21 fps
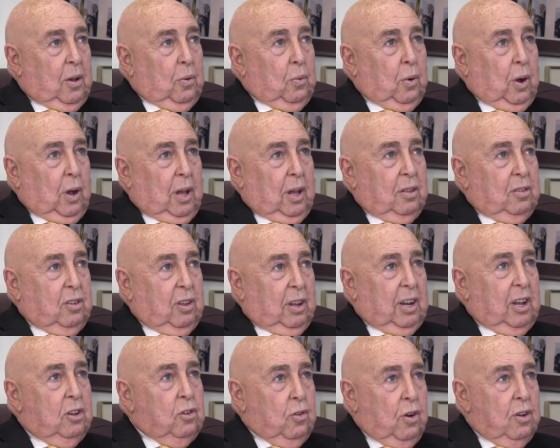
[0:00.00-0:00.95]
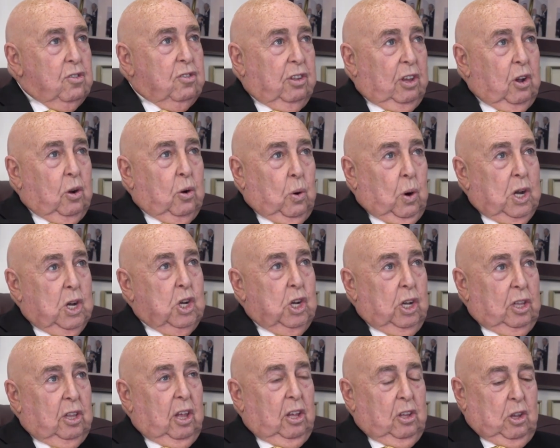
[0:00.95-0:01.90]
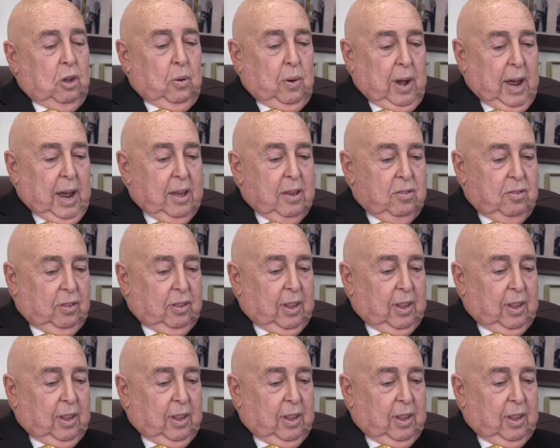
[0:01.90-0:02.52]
Well, it's an interesting question that you ask